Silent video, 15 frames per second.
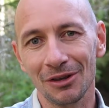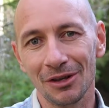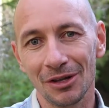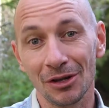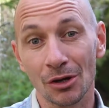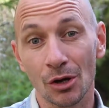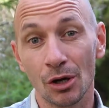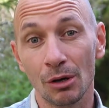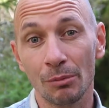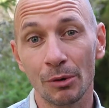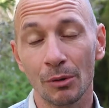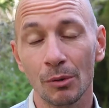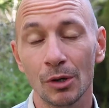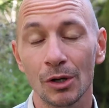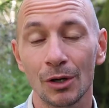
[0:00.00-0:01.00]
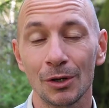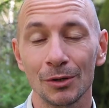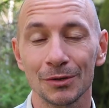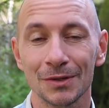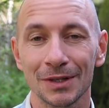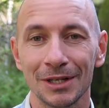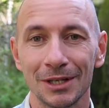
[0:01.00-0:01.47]
in the corporate
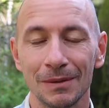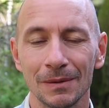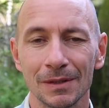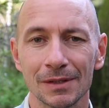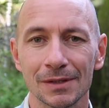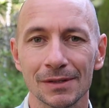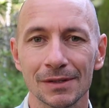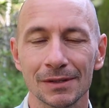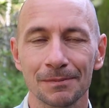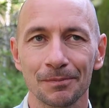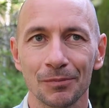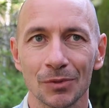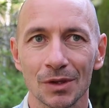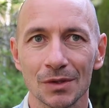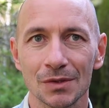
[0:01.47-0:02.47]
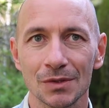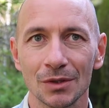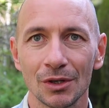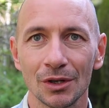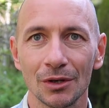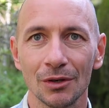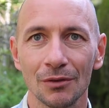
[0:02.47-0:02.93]
world, I was
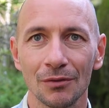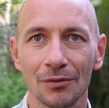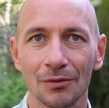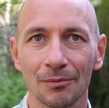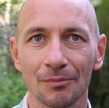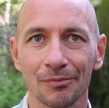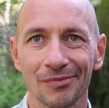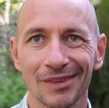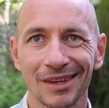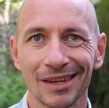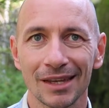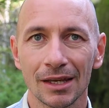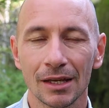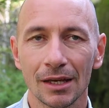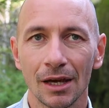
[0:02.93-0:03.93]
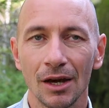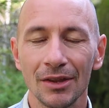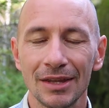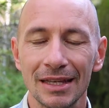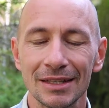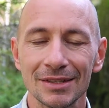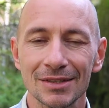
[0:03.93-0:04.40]
sort of
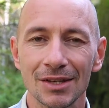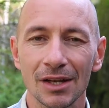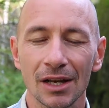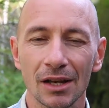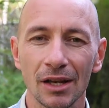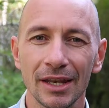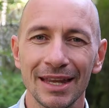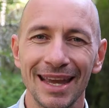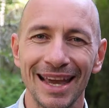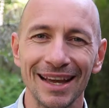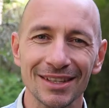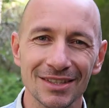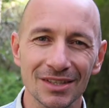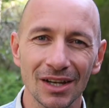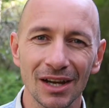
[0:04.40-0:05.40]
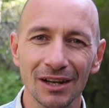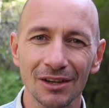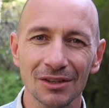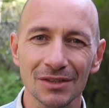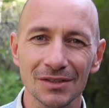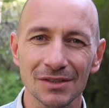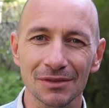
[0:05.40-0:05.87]
on the inside. On the outside,
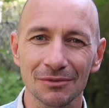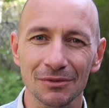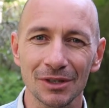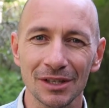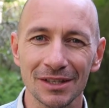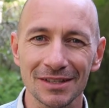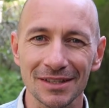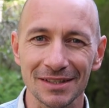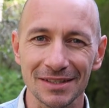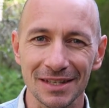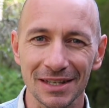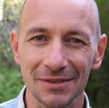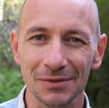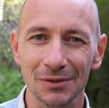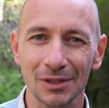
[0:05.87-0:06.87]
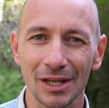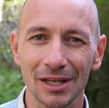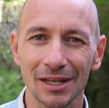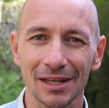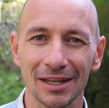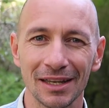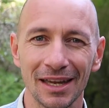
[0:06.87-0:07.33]
I was really successful.
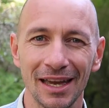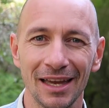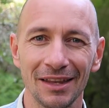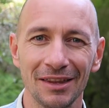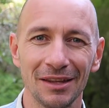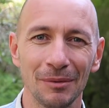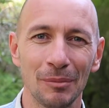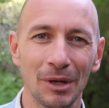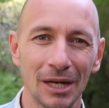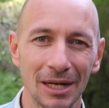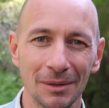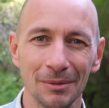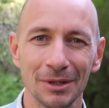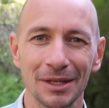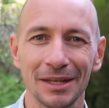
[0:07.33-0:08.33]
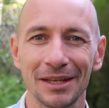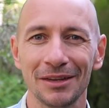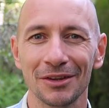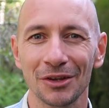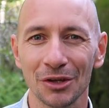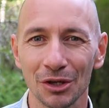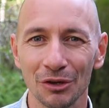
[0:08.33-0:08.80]
Like I had the apartment, I
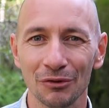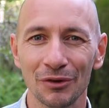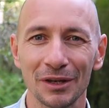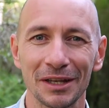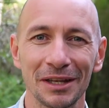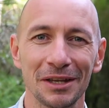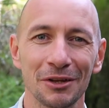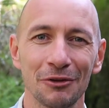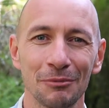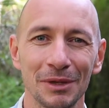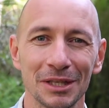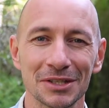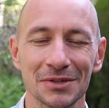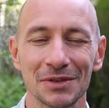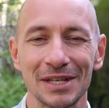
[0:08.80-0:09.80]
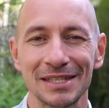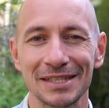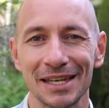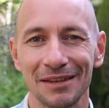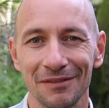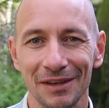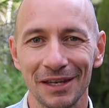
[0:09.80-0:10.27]
had the girlfriend, I had the big screen
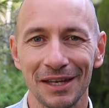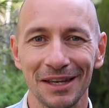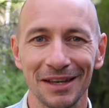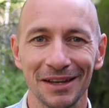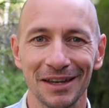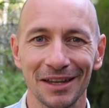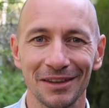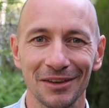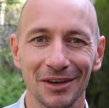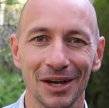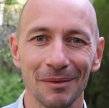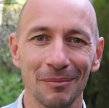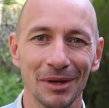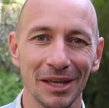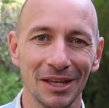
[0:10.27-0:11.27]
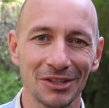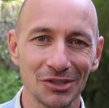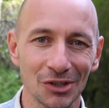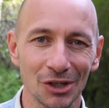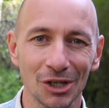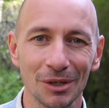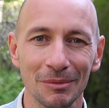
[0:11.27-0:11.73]
TV, I had the high paying
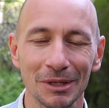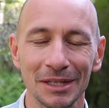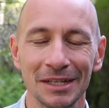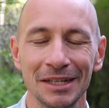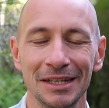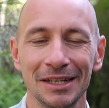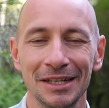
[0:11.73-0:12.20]
job. I